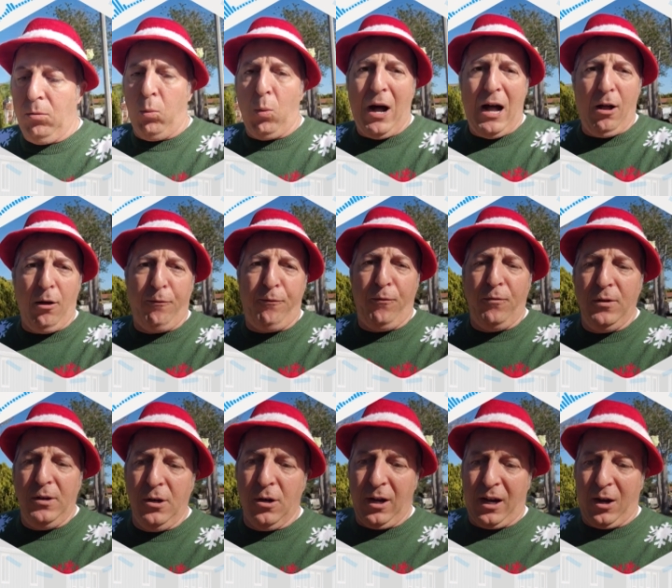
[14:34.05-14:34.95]
wild,
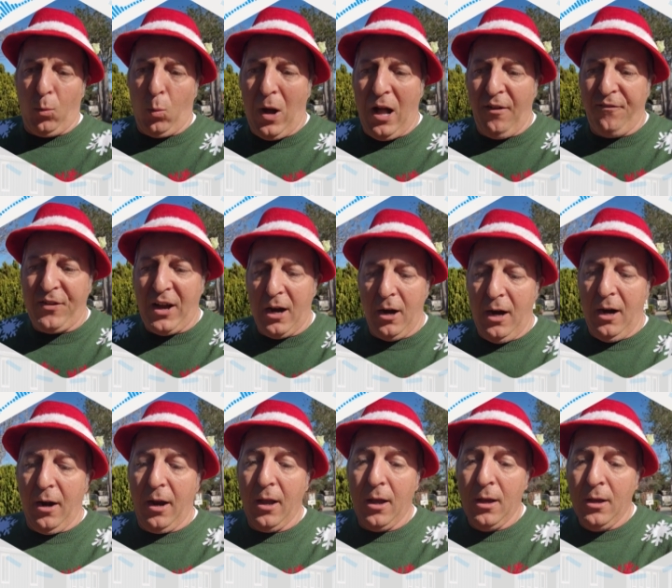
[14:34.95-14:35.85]
you're in like a wildfire
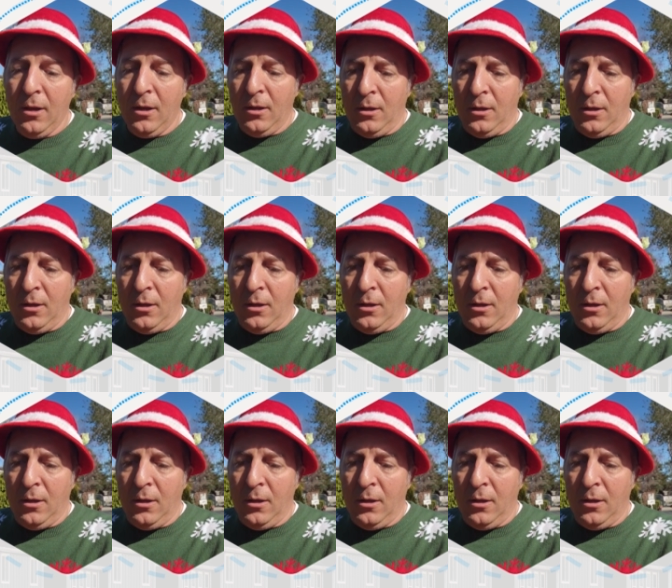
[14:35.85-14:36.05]
area.